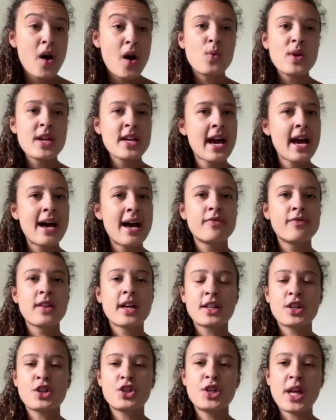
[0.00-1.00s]
We had
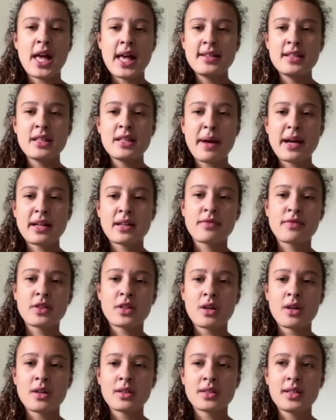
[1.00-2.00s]
like a shed in the back of the
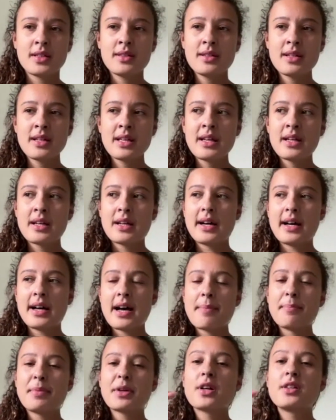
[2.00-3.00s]
garden,
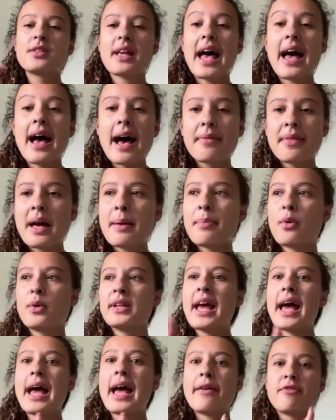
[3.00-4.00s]
and because at that
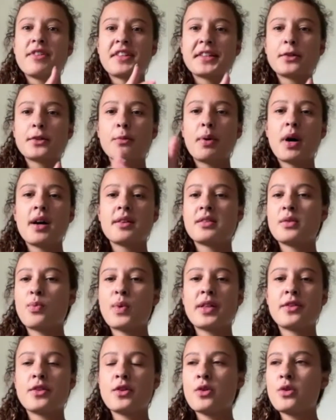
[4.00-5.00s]
point, every single person,
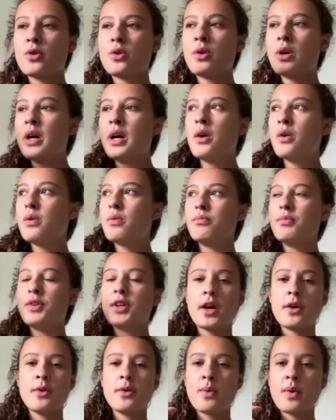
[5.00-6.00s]
whether you're, you
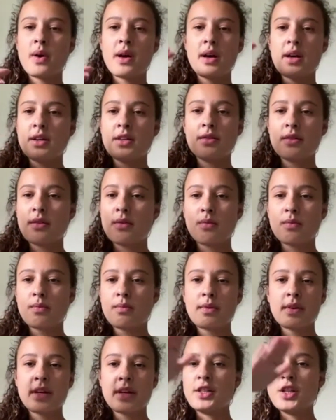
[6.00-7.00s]
know,
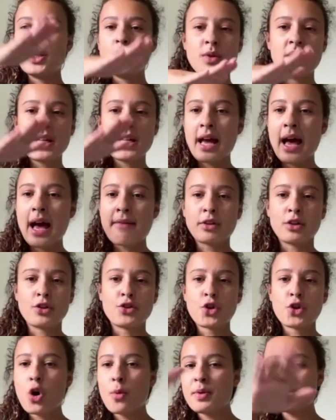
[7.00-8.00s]
in uni, having a
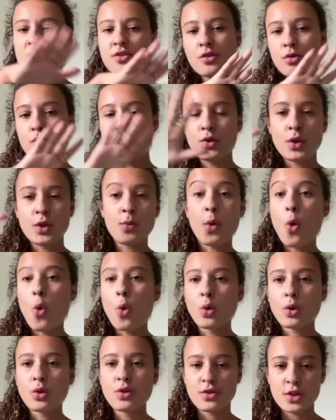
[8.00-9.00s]
job at school, you were
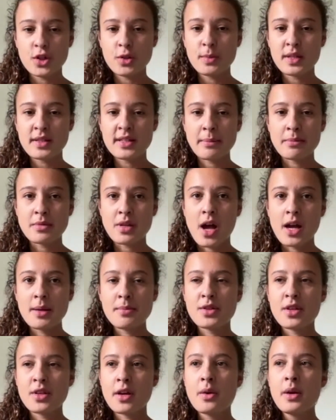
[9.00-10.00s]
all on Zoom at the same time.
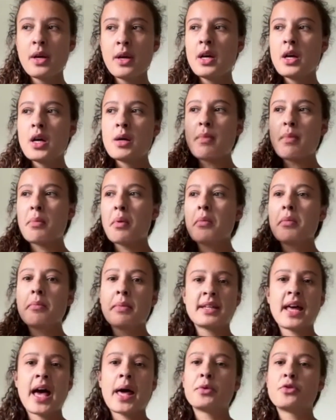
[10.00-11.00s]
So my mum and my
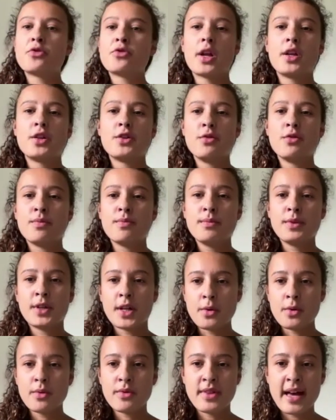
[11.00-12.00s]
dad were trying to
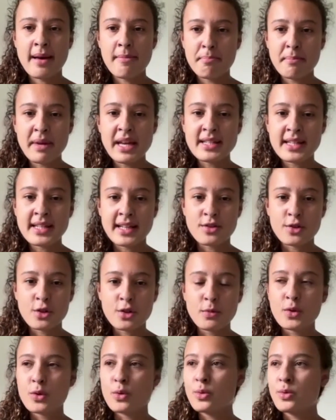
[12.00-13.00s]
do, their meeting
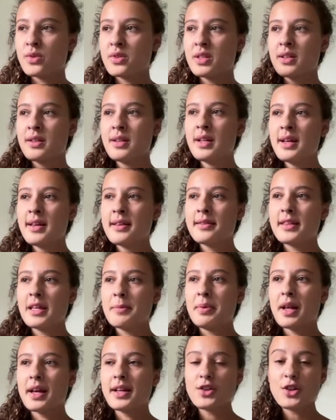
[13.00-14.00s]
Zoom calls, and they'd
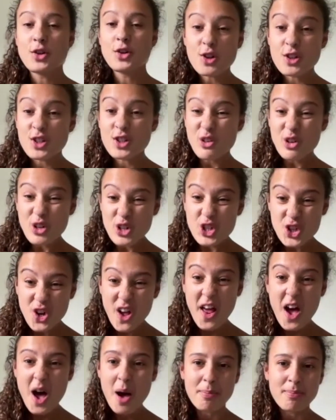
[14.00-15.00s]
be like, "You gotta
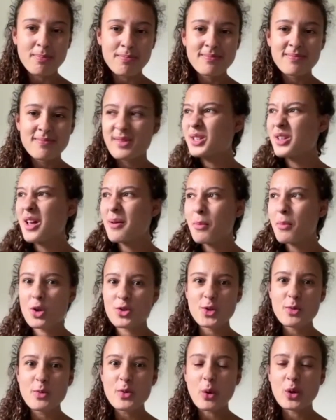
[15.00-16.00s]
shut up, because I'm on a
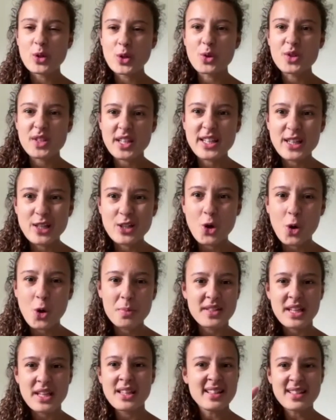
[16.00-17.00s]
Zoom call and you're singing a top
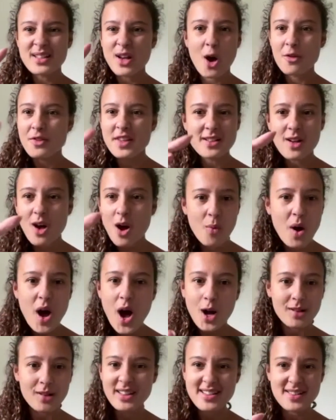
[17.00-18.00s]
C. This can't
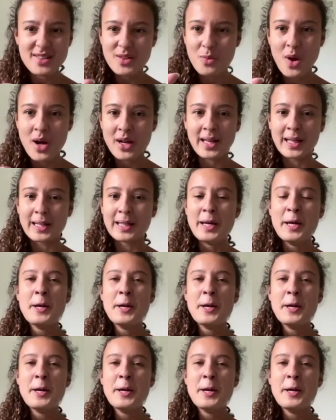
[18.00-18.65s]
work. This isn't working."